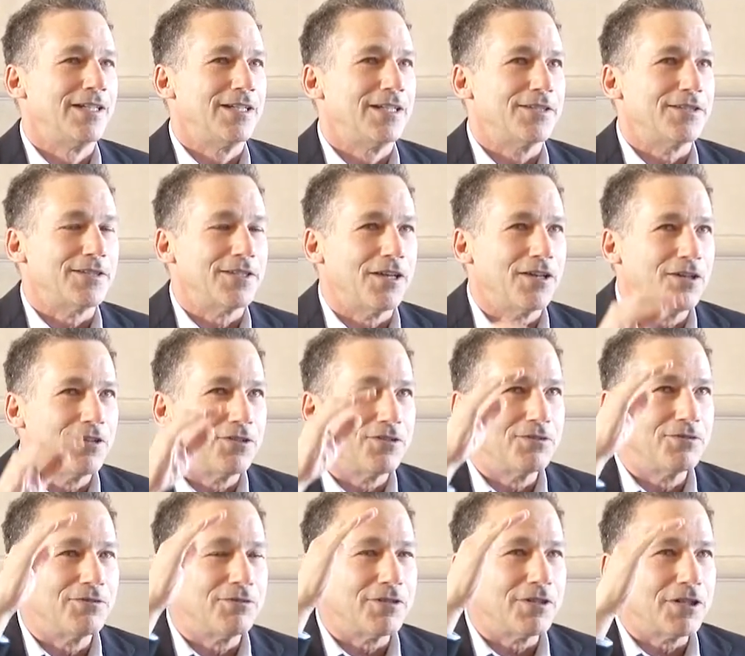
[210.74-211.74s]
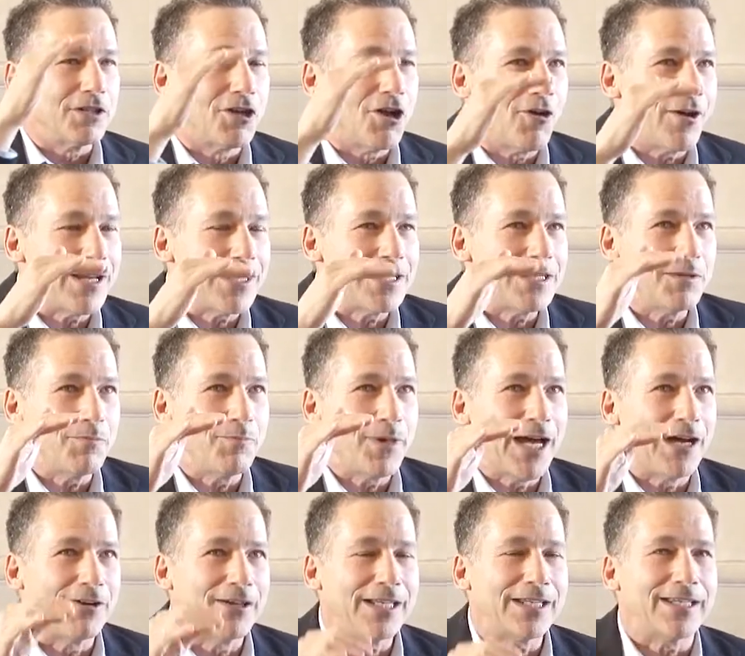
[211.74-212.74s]
So, going to the
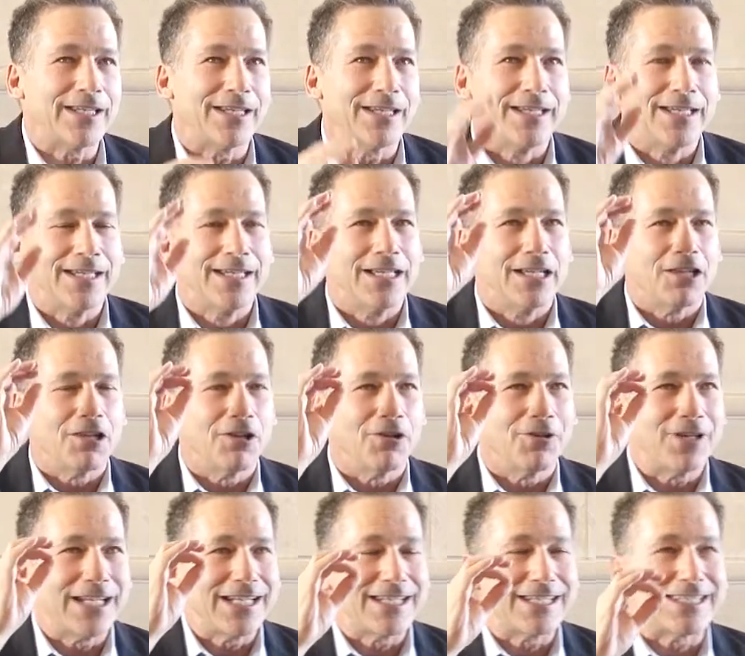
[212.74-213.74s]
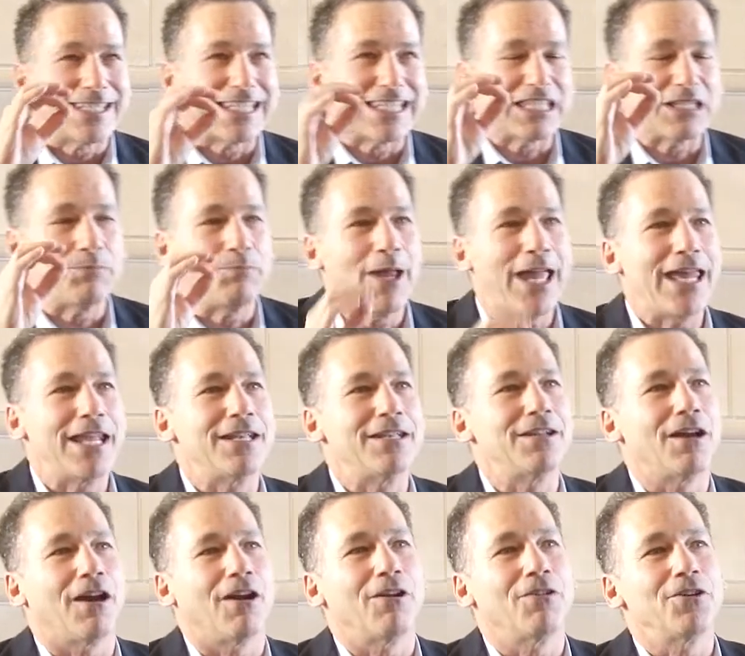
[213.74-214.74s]
balcony, learning to suspend
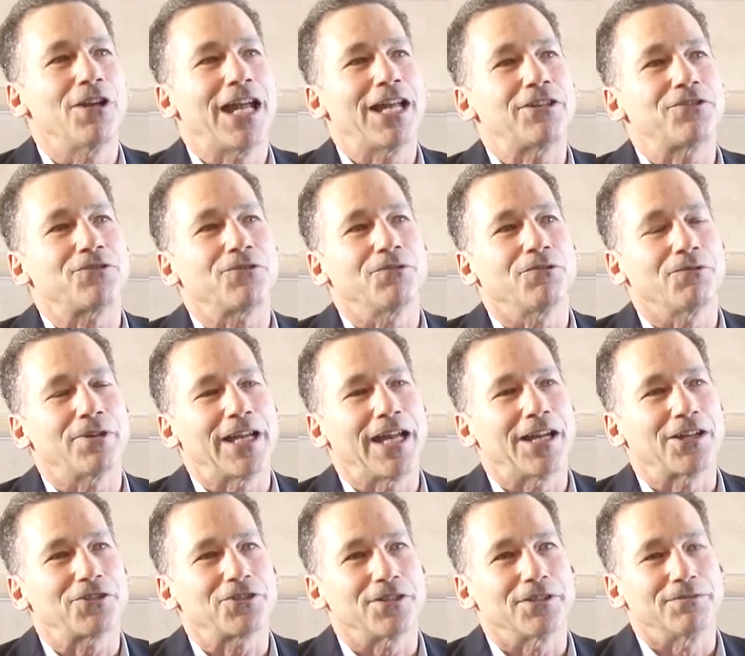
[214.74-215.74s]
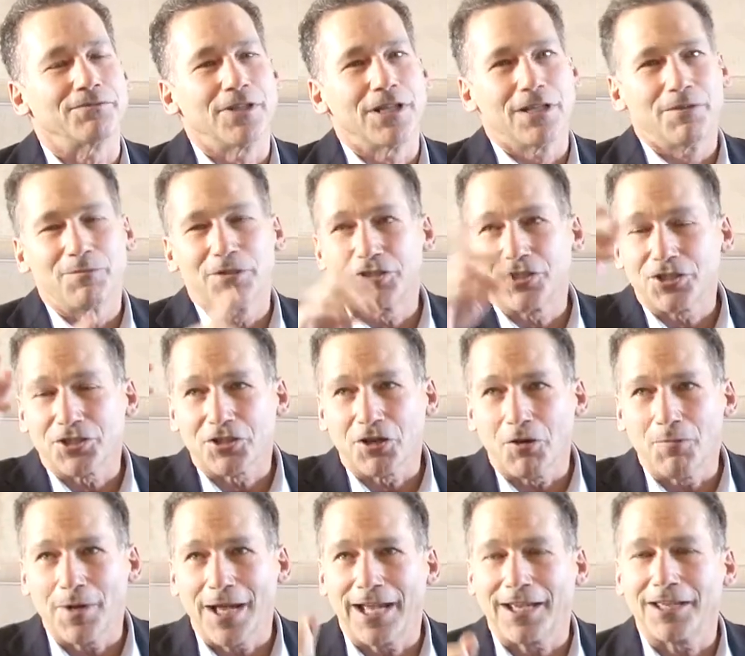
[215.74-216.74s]
our natural reaction. And just
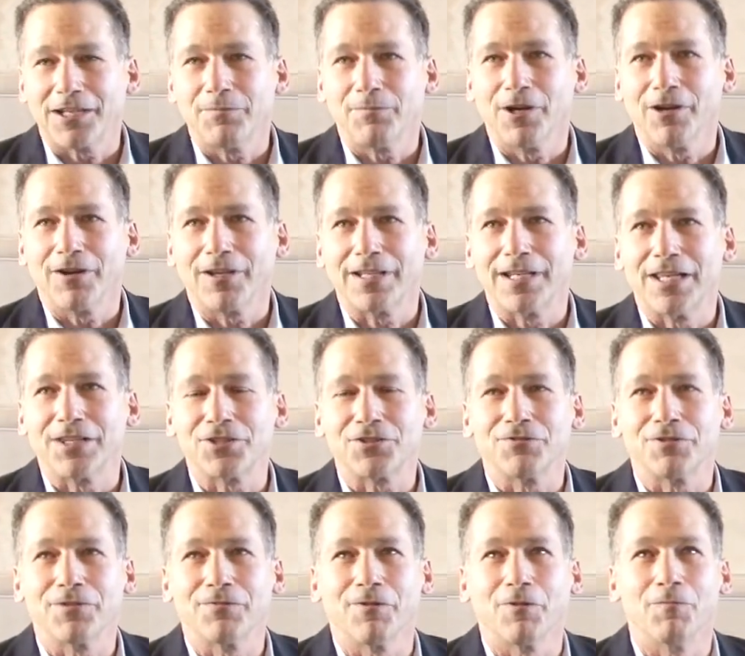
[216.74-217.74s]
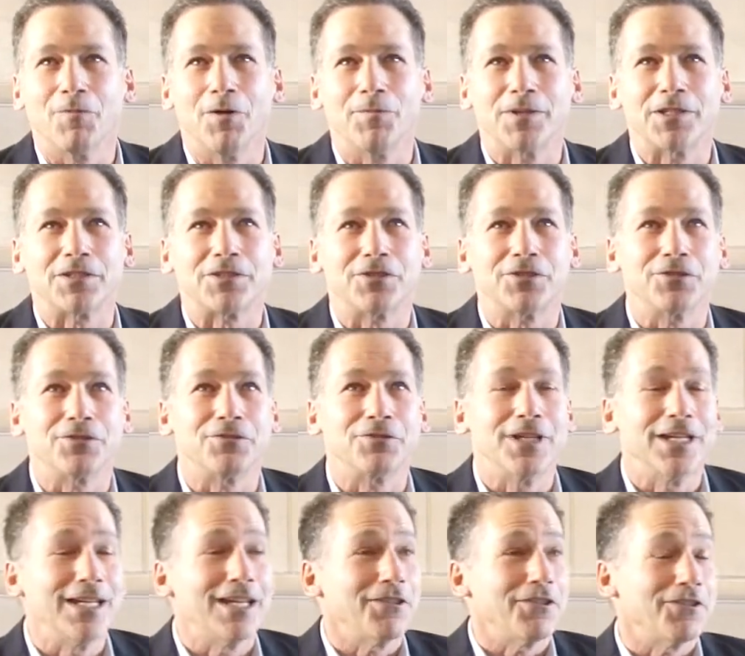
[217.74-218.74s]
go back in American history for a moment to
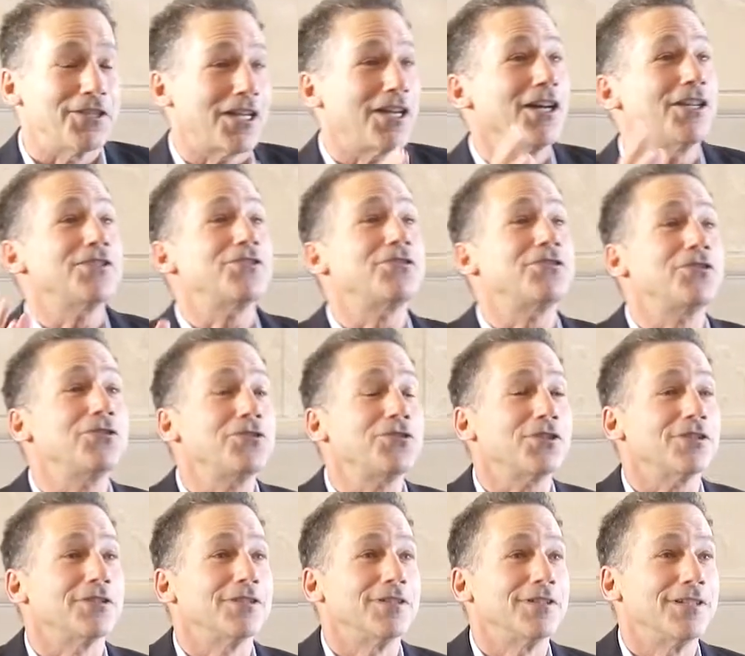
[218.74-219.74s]
the Constitution.